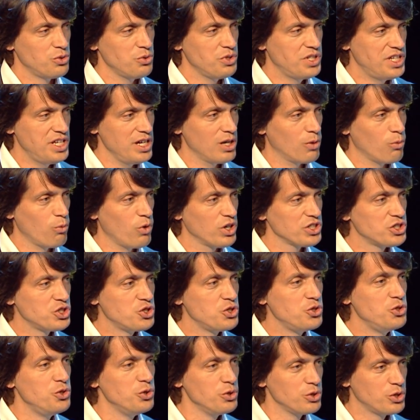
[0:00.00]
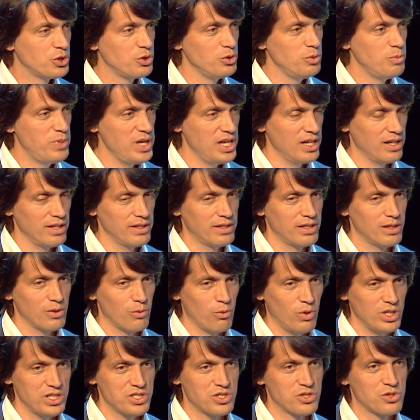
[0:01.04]
hear what you could build,
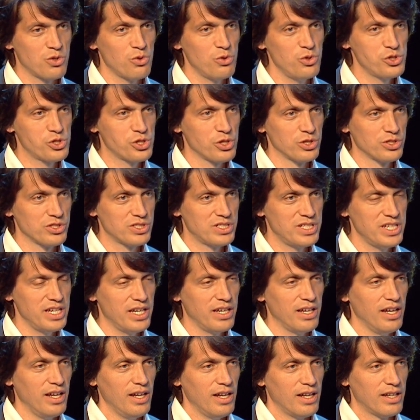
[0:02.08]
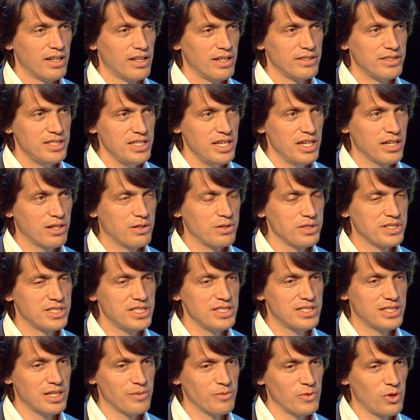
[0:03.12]
what solutions the
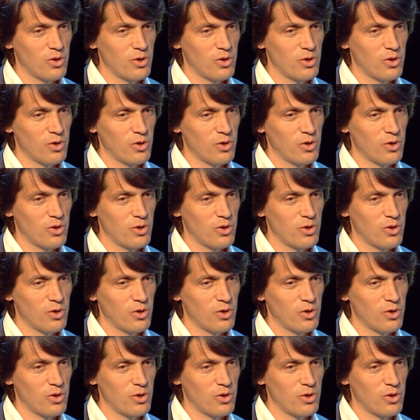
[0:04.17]
ecosystem,